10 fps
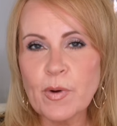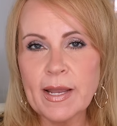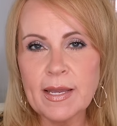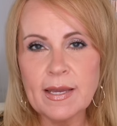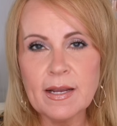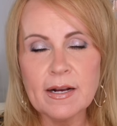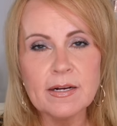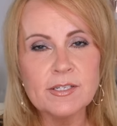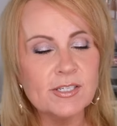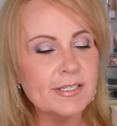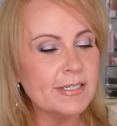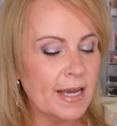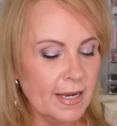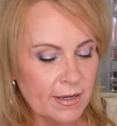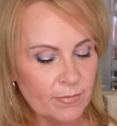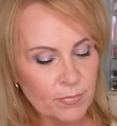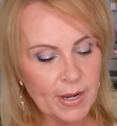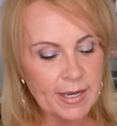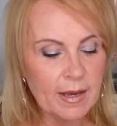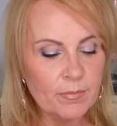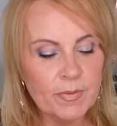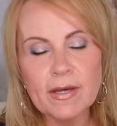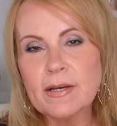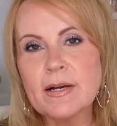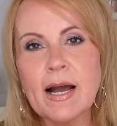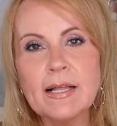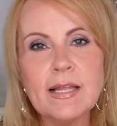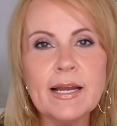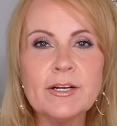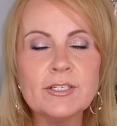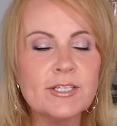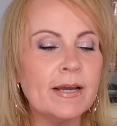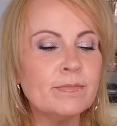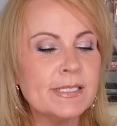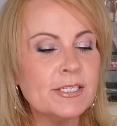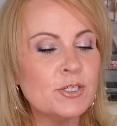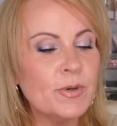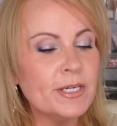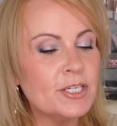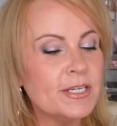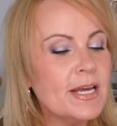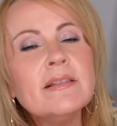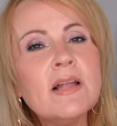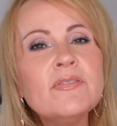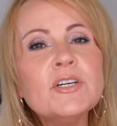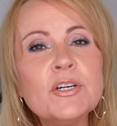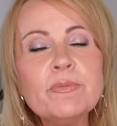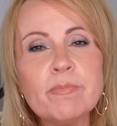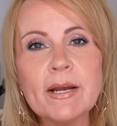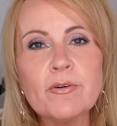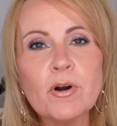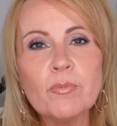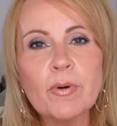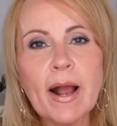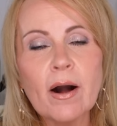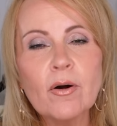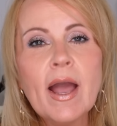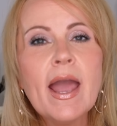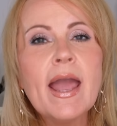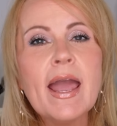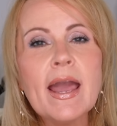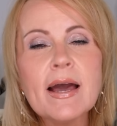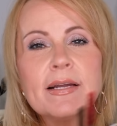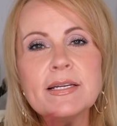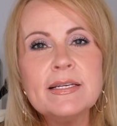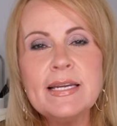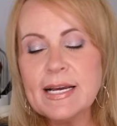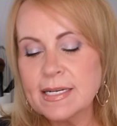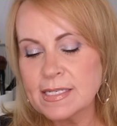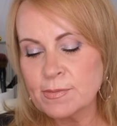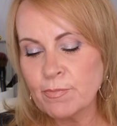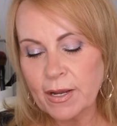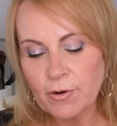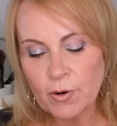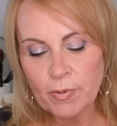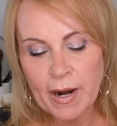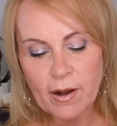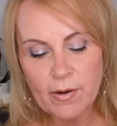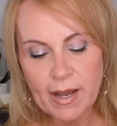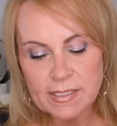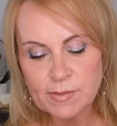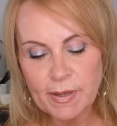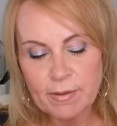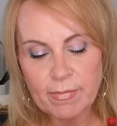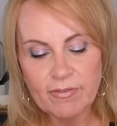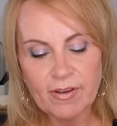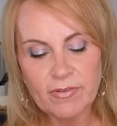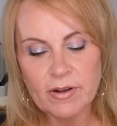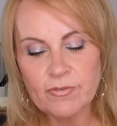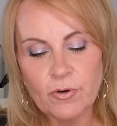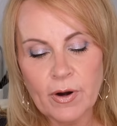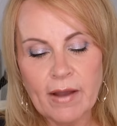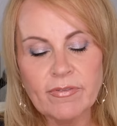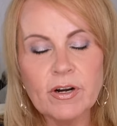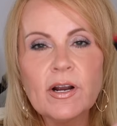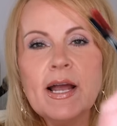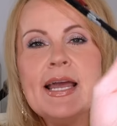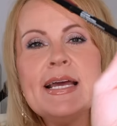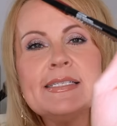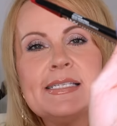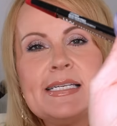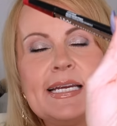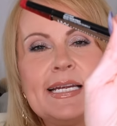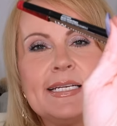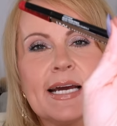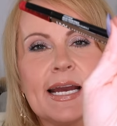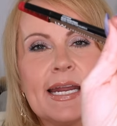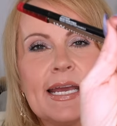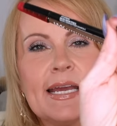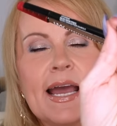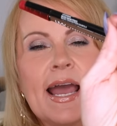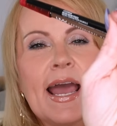right here just to kind of break up the eyeliner type situation. I love a good micro brow and NYX micro brow has been my favorite forever. It's teeny tiny